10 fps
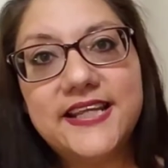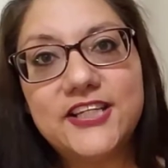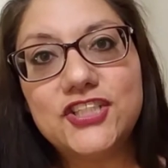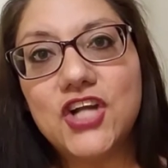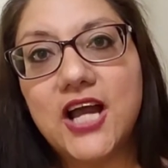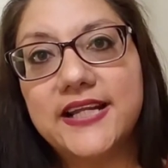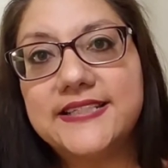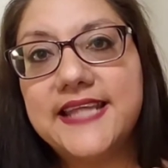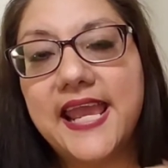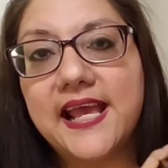takes you on a
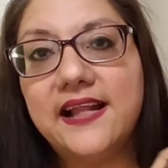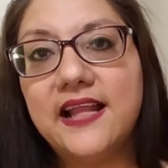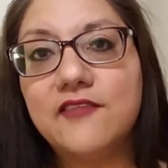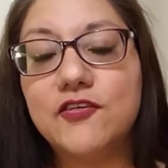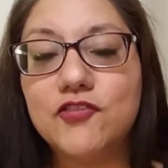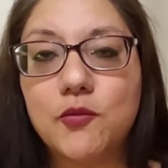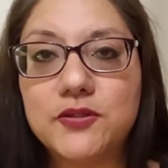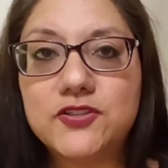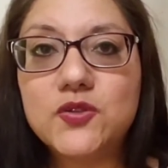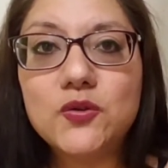tale of a
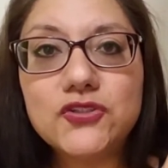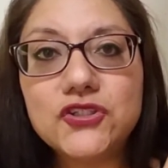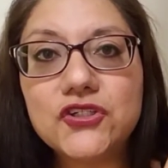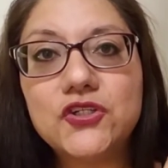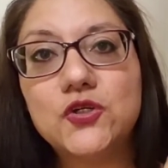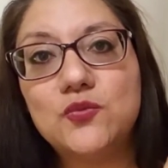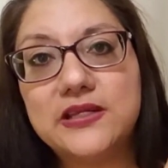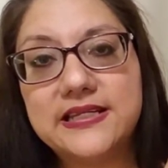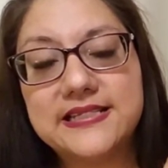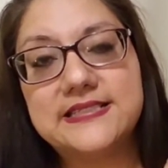Roman soldier who
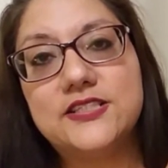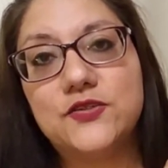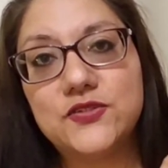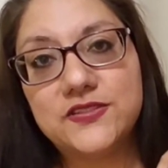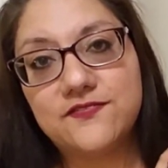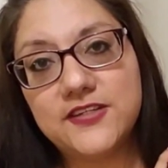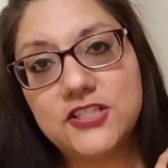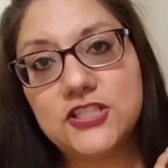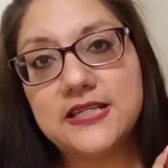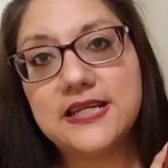witnessed the
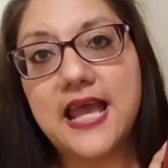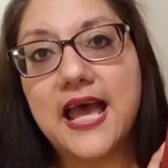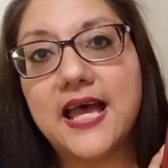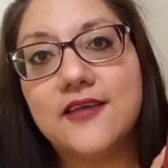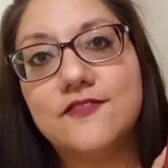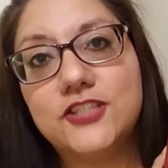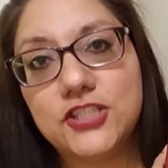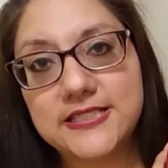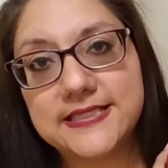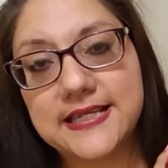crucifixion of
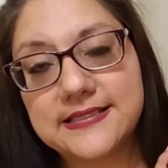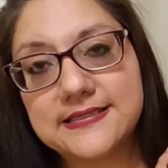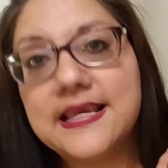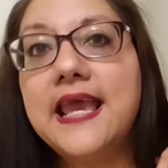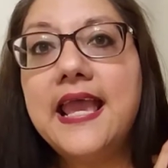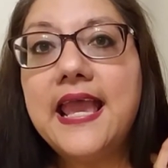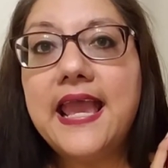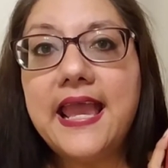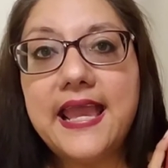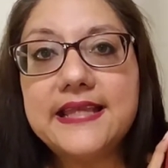Jesus.
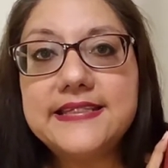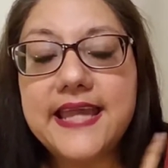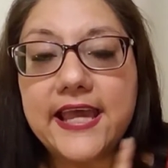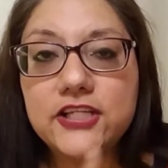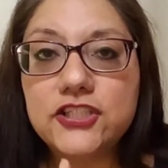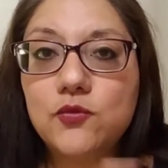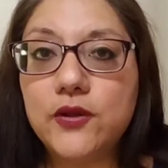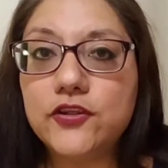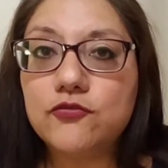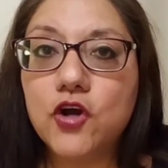And he actually
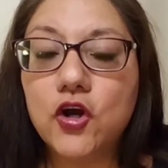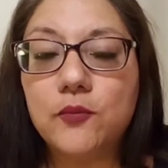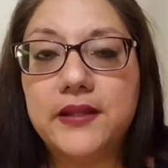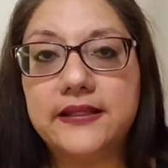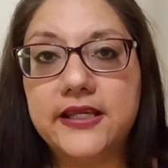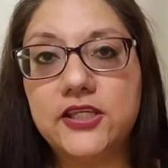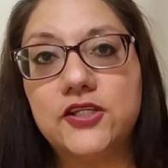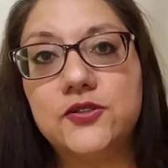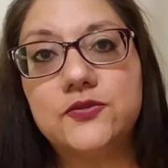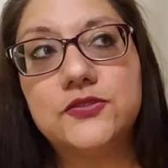won the robe that they
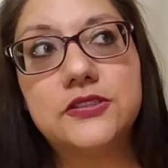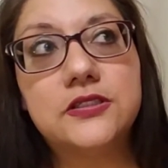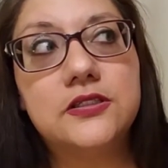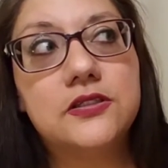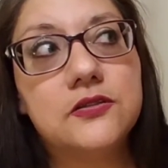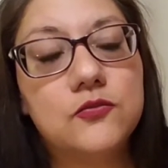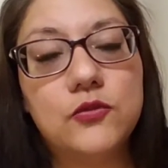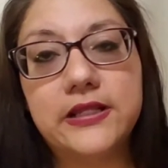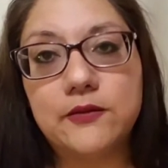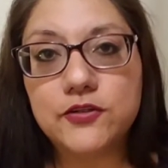used
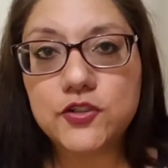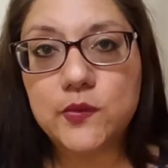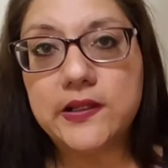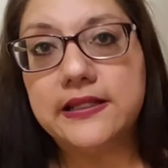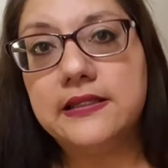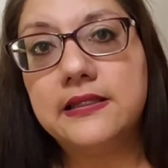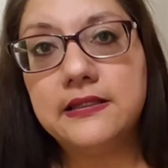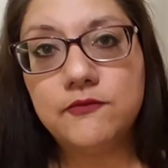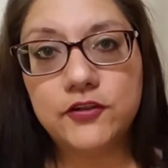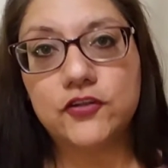when
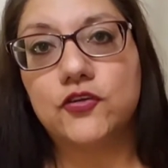they're